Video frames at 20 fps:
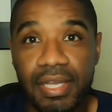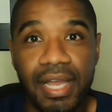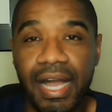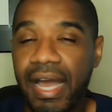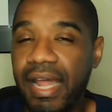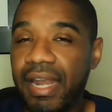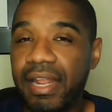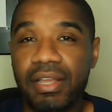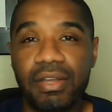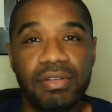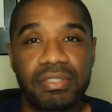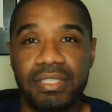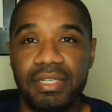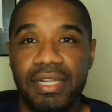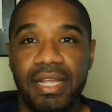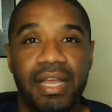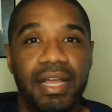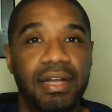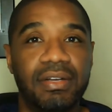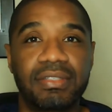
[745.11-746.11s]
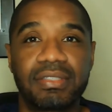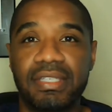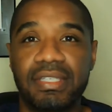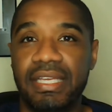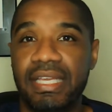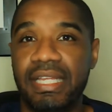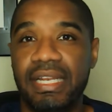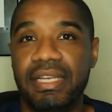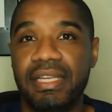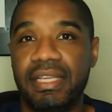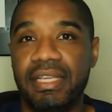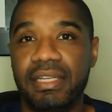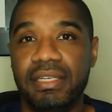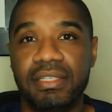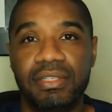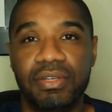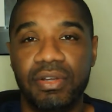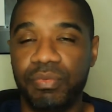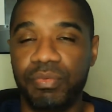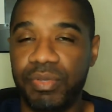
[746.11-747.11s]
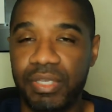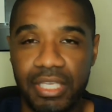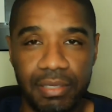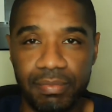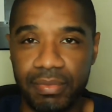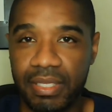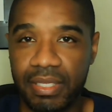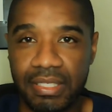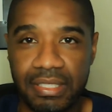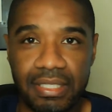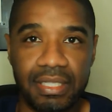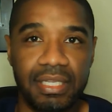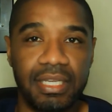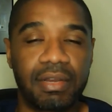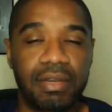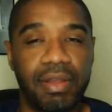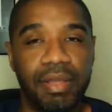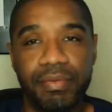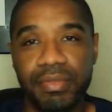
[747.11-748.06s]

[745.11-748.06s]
I didn't go to the house and we keep things clean, right?